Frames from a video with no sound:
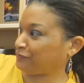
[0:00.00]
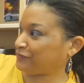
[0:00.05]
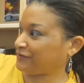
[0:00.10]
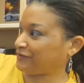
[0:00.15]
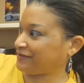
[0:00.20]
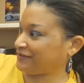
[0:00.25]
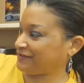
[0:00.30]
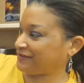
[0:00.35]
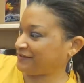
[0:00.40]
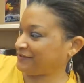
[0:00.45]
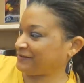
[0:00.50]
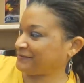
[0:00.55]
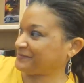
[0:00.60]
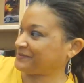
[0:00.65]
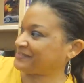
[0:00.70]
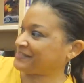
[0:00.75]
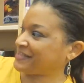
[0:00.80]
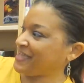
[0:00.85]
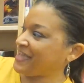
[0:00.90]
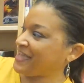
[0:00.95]

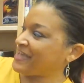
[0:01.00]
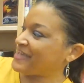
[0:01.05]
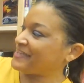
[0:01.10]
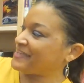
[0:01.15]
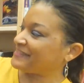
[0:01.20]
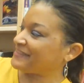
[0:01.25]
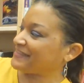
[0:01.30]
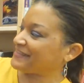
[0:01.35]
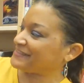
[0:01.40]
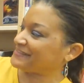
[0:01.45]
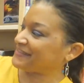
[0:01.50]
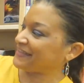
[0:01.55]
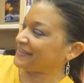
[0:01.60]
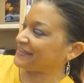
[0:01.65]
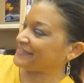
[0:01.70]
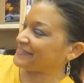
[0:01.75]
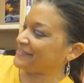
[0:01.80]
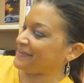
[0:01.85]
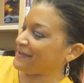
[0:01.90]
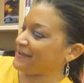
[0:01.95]
ribs, things
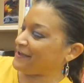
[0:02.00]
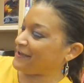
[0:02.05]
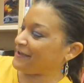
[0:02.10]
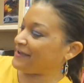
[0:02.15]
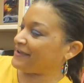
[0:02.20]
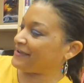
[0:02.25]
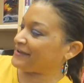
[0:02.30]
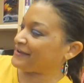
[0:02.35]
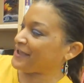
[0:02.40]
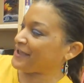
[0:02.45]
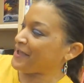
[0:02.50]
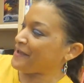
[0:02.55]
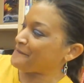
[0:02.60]
like that.